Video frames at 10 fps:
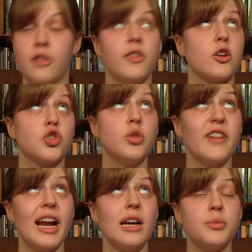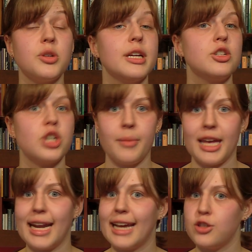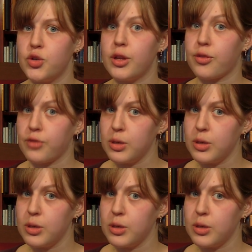their juvenile plumage coming in at 2 to 3